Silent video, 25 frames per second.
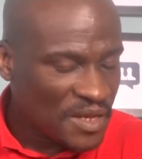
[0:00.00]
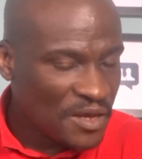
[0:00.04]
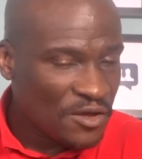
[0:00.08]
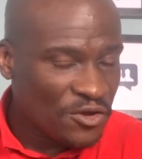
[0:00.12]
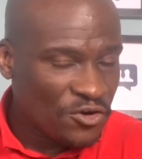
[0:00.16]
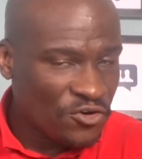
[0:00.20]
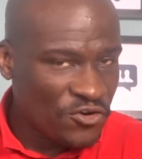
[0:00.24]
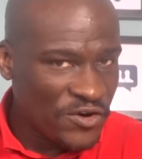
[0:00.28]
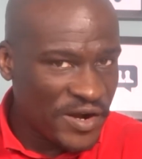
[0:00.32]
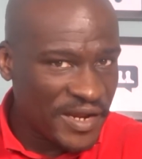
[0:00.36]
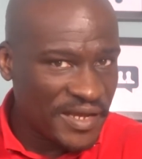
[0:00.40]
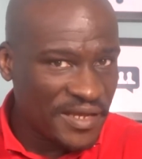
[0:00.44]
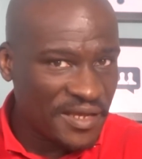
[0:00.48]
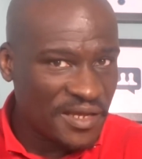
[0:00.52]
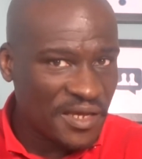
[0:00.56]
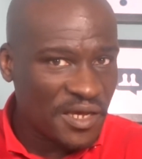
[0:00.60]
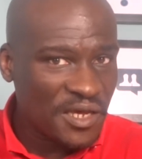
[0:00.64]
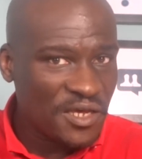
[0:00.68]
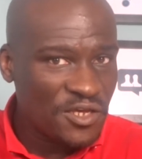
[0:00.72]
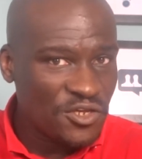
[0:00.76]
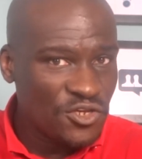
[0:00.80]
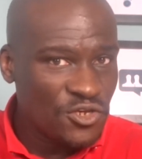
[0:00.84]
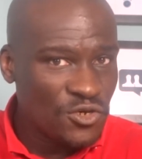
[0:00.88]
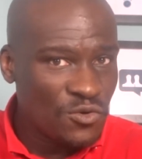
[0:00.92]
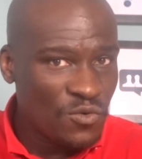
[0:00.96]
Crank
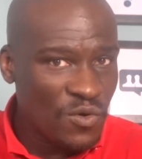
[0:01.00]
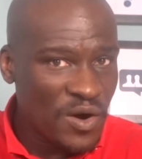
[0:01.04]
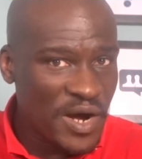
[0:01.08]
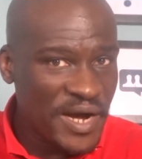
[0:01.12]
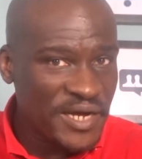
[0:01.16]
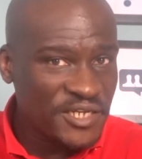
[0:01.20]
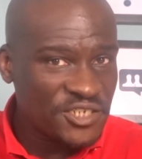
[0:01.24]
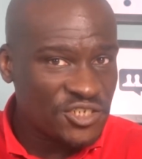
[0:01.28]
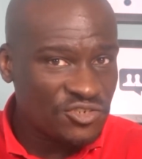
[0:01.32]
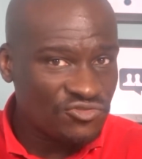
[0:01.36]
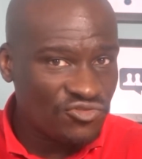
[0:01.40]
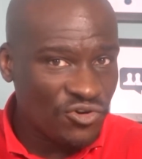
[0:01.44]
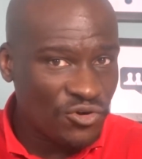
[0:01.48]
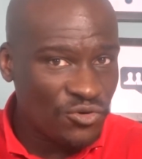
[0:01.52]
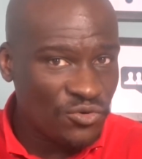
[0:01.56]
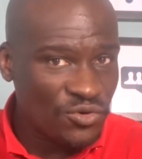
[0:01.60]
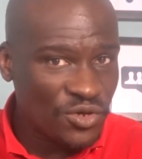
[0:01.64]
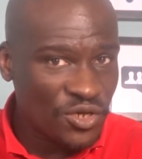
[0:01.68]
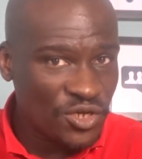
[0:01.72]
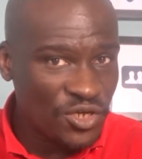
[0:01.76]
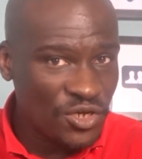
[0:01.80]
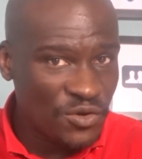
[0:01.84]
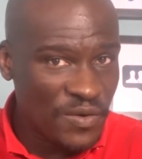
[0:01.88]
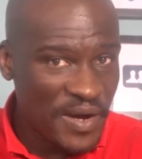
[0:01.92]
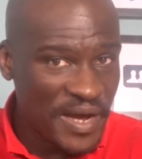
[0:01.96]

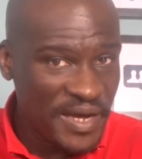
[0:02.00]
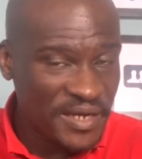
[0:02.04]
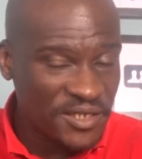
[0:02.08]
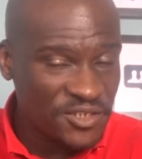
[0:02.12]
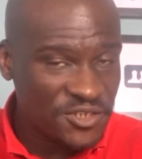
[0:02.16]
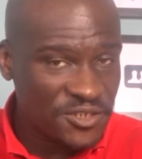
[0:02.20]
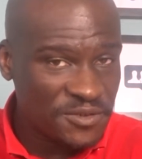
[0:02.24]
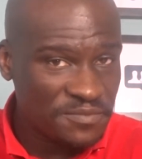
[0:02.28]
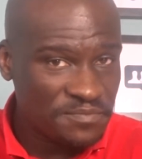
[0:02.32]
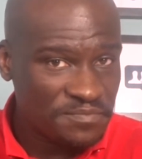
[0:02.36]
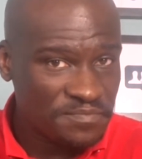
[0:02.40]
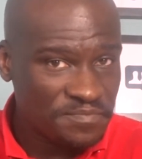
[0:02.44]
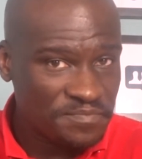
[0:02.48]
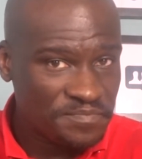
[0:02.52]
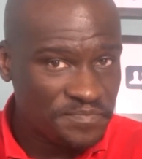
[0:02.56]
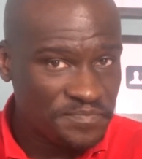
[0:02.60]
UI/UX.